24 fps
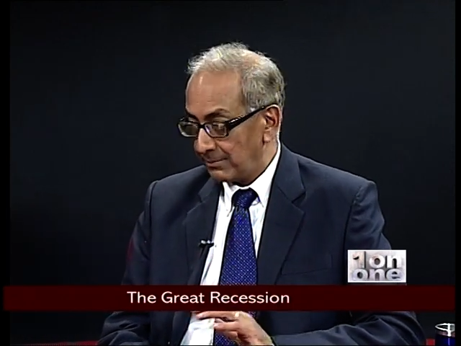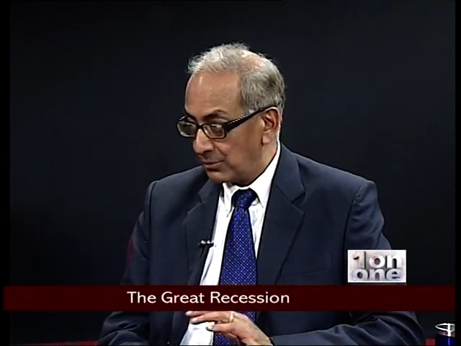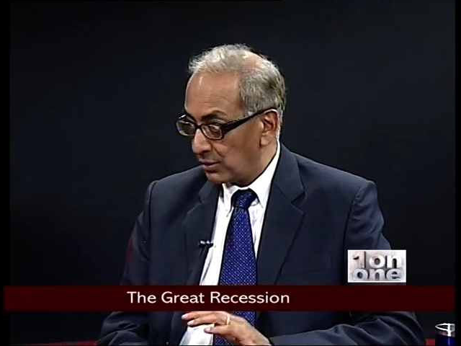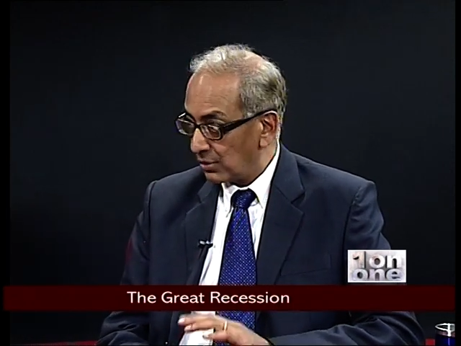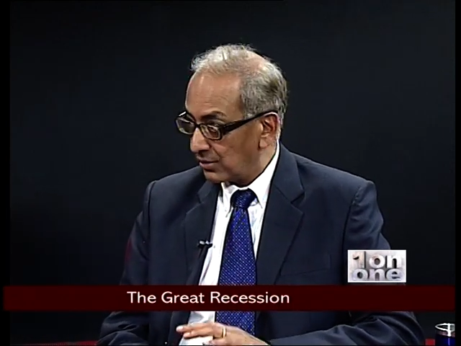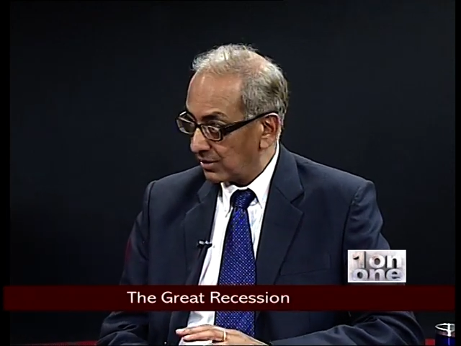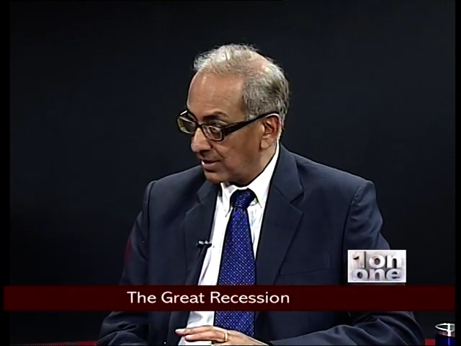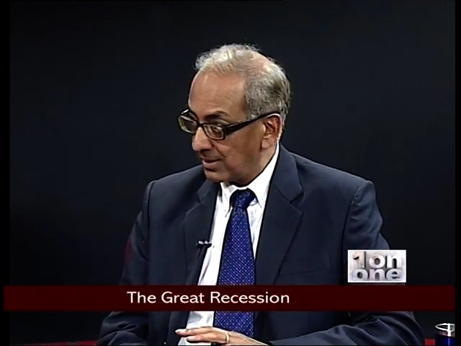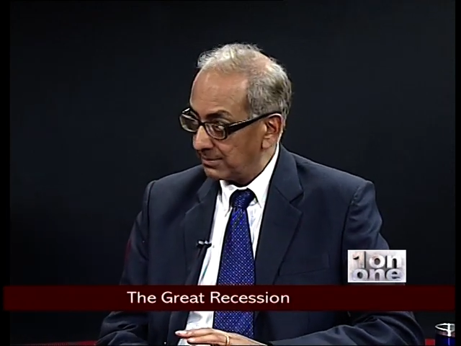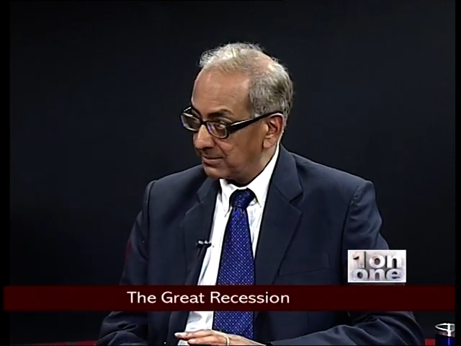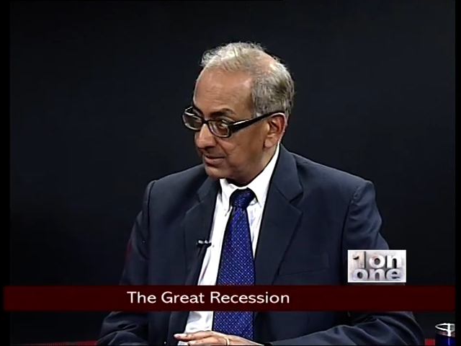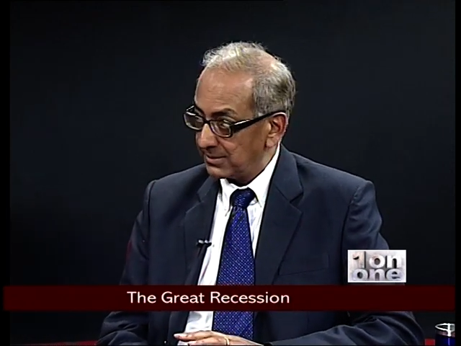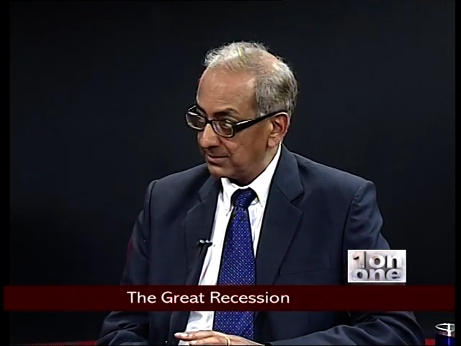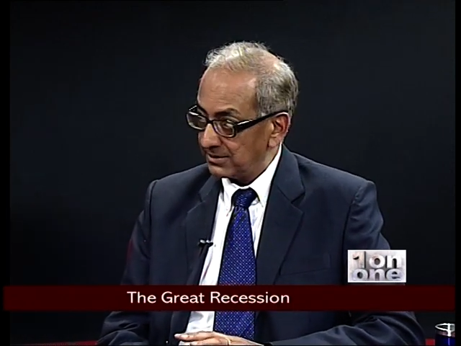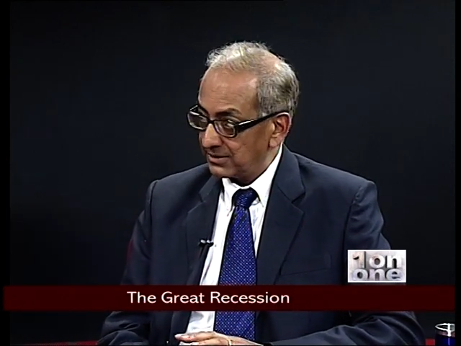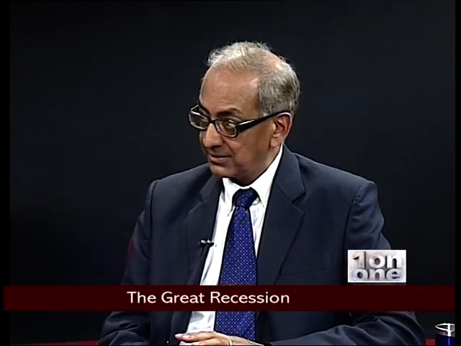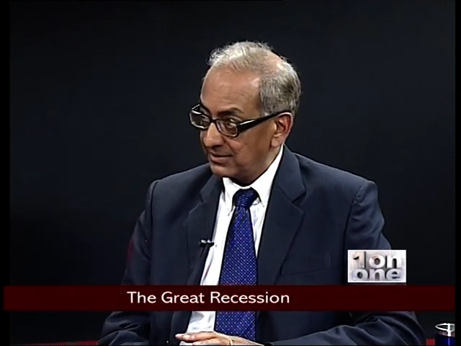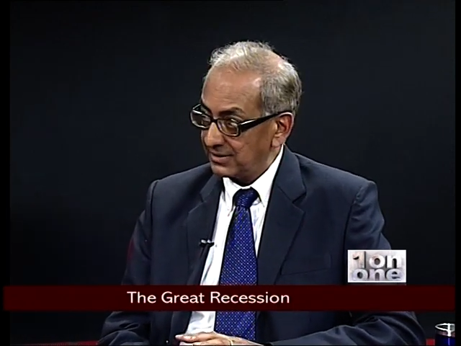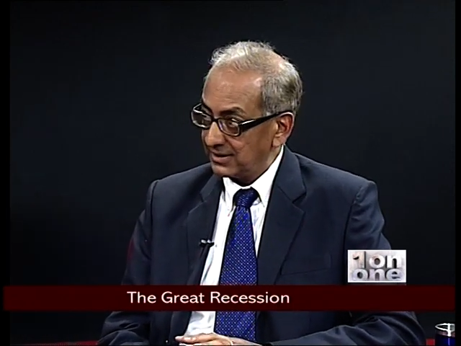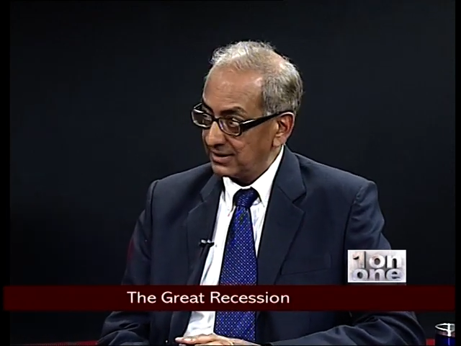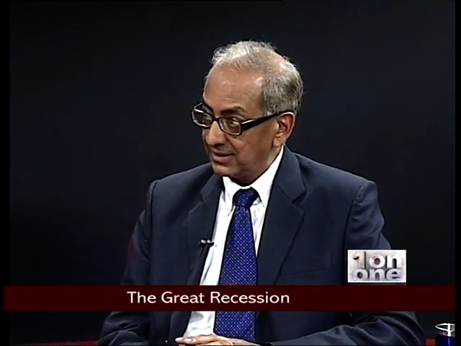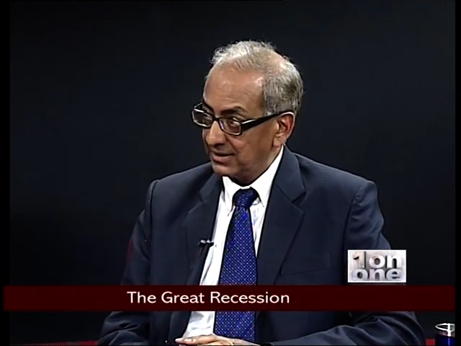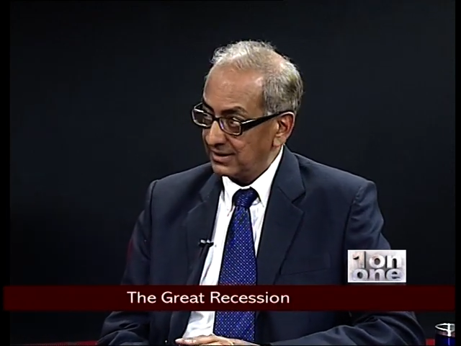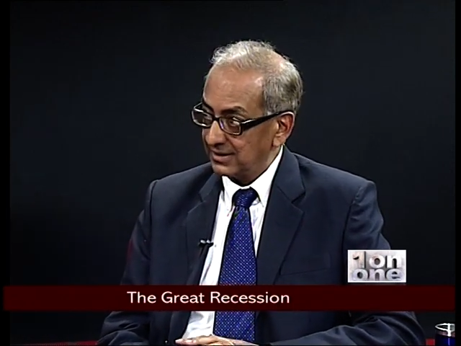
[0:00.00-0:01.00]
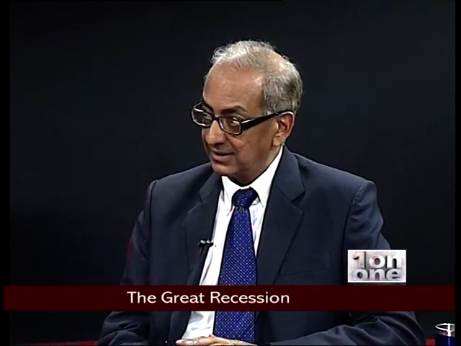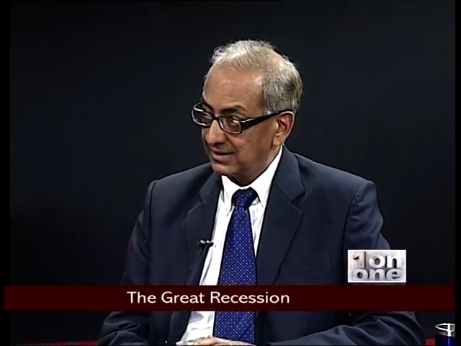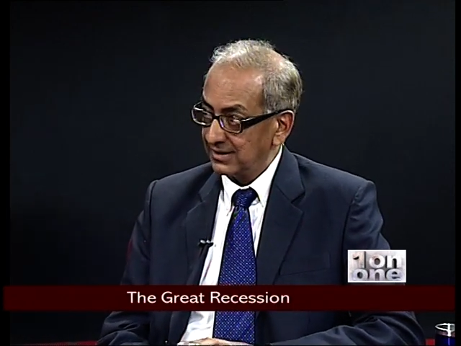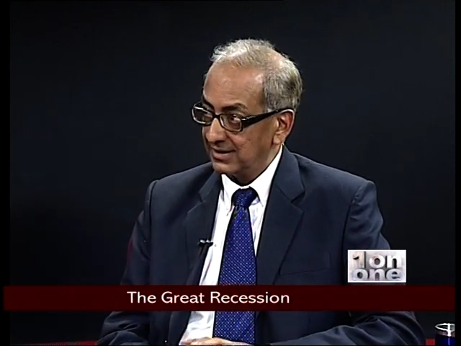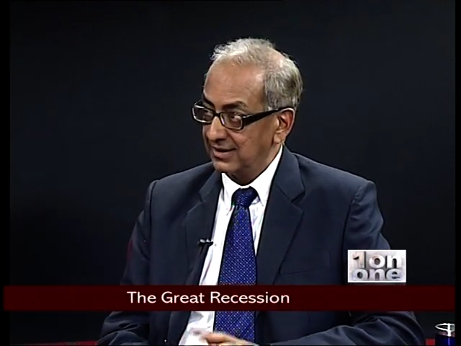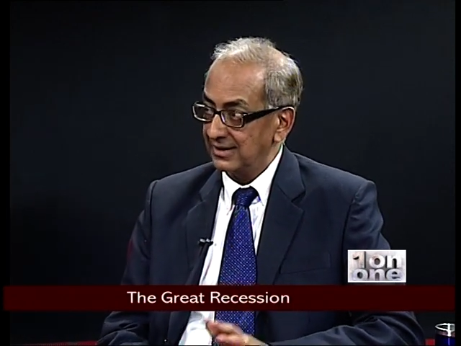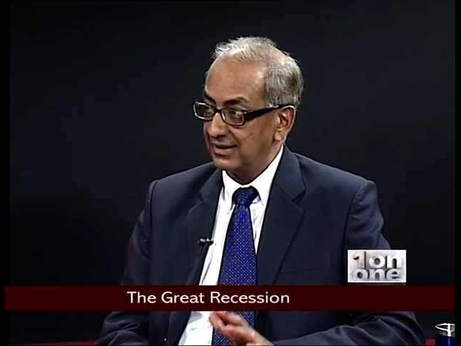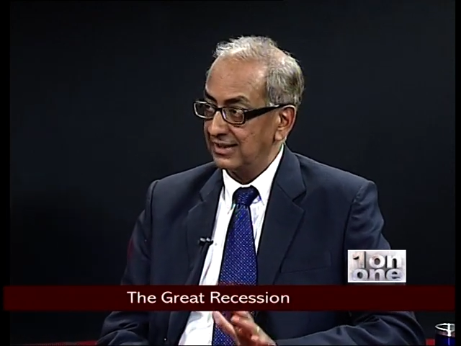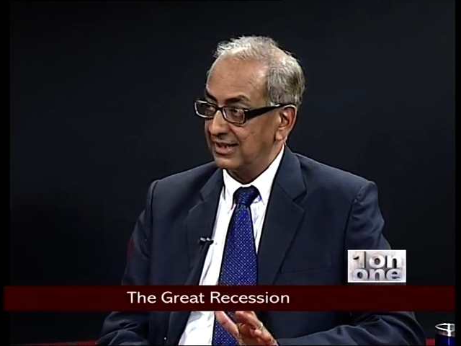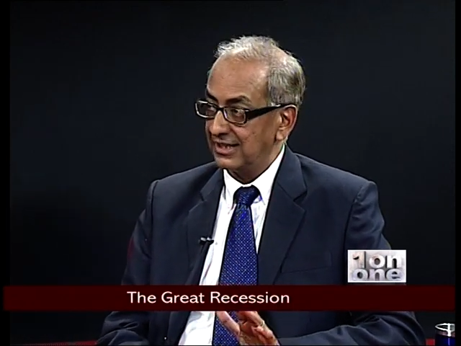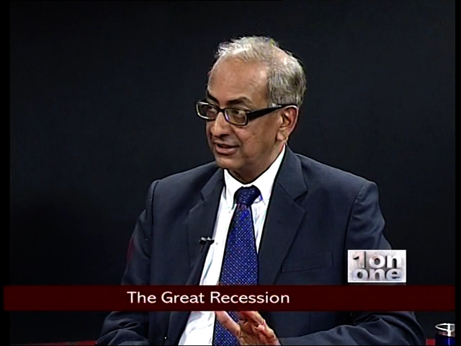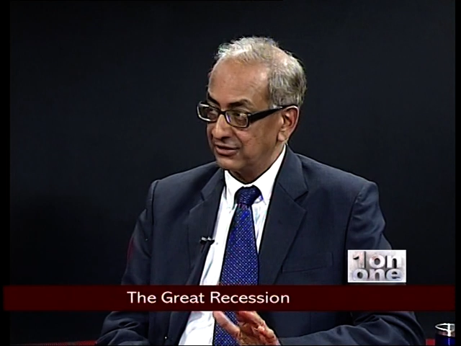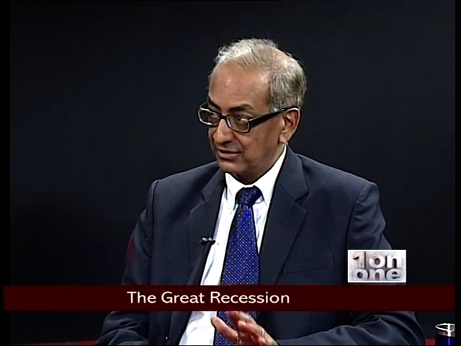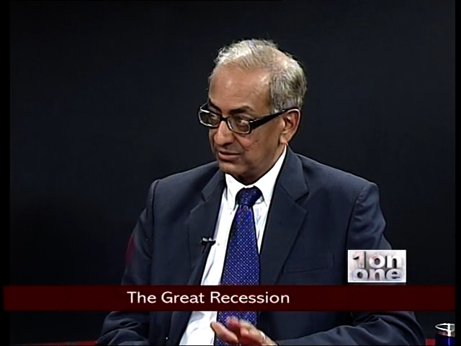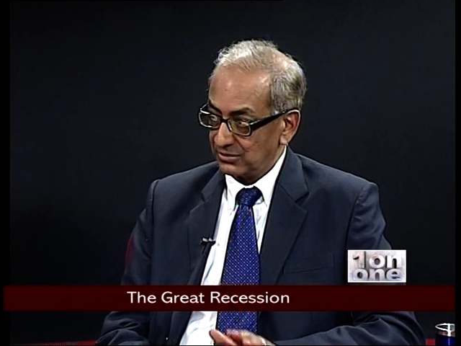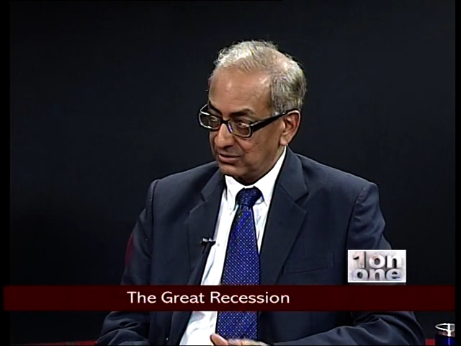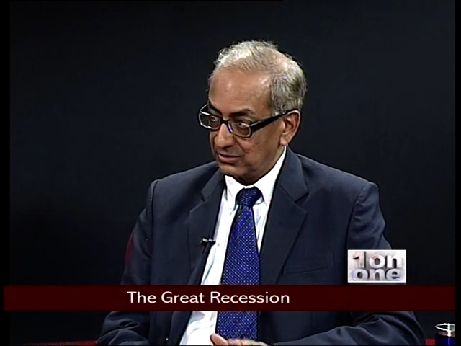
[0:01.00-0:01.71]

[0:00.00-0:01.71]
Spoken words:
more optimistic as a